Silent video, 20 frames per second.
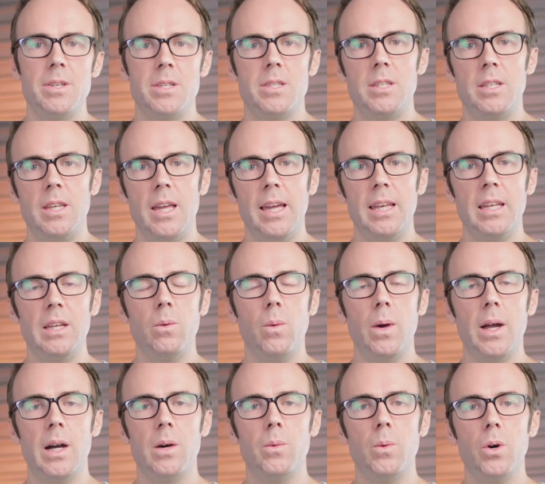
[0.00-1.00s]
this in any
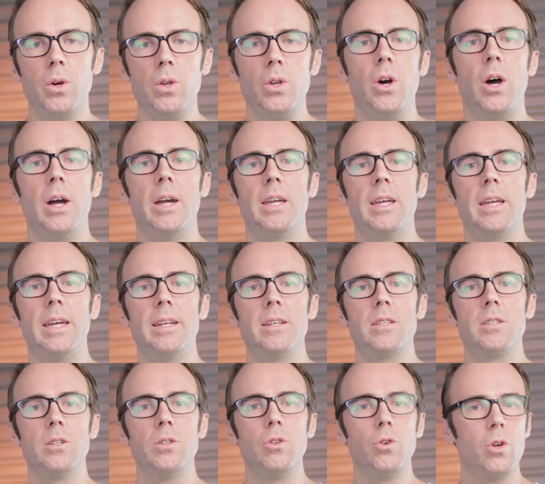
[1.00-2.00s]
way I want. I can get
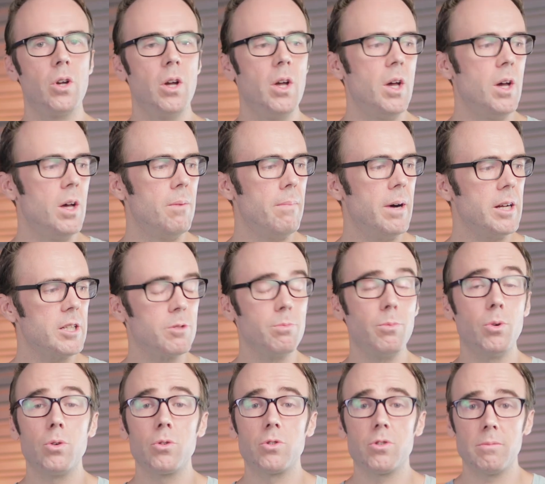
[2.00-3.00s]
it to look much
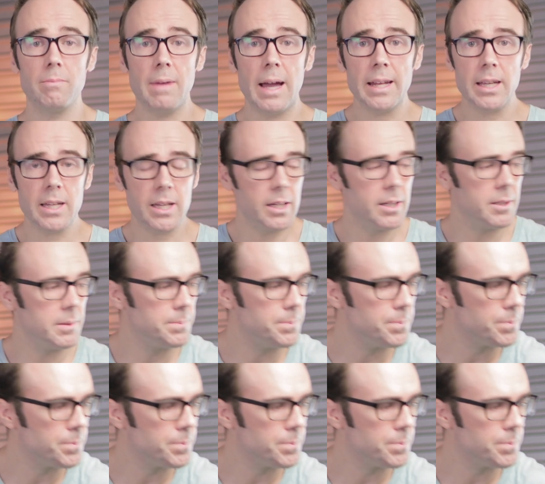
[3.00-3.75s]
more dramatic,